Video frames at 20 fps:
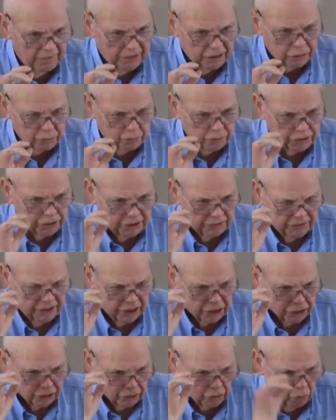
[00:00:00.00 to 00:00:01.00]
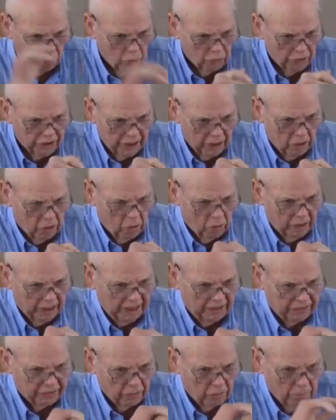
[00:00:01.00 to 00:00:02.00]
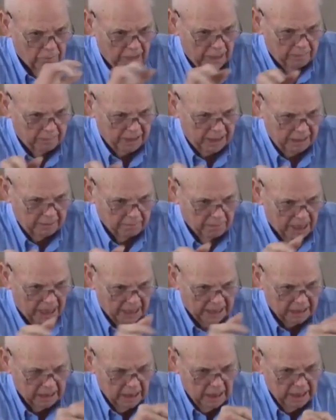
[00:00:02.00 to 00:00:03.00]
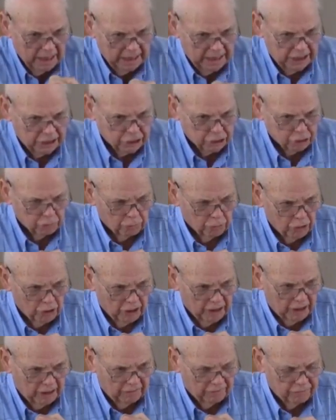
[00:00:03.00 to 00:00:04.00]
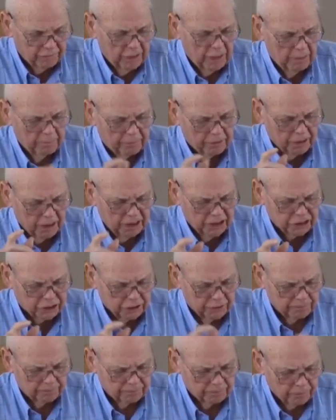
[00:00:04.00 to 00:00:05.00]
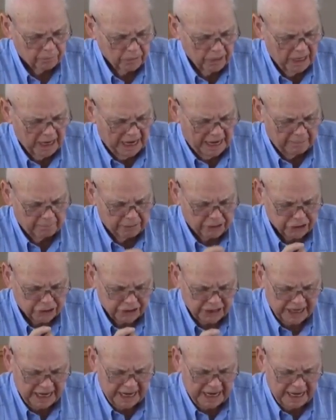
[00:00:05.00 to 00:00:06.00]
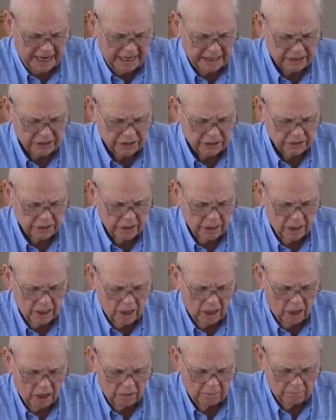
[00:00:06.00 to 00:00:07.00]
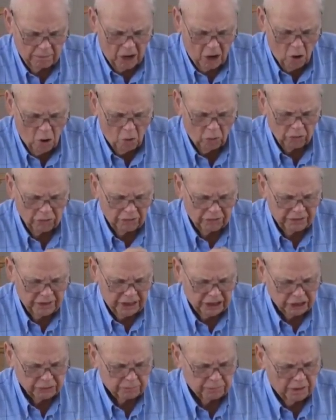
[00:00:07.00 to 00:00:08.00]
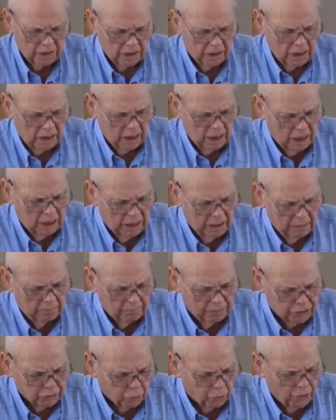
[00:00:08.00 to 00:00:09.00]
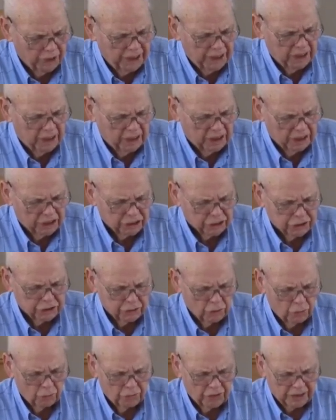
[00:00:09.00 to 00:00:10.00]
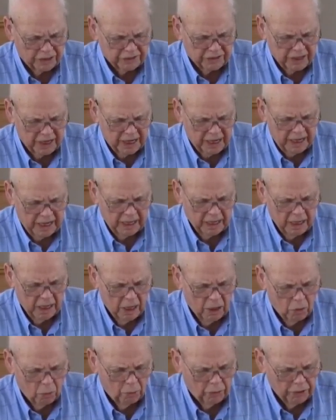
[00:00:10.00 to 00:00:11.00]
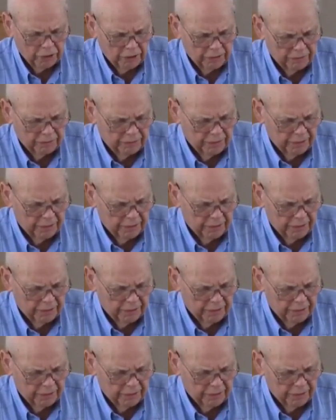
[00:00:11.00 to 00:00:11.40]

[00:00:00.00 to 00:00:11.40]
This was this sold it all. He thought maybe he might get some relief. But listen, and besides all of this between us, so that they would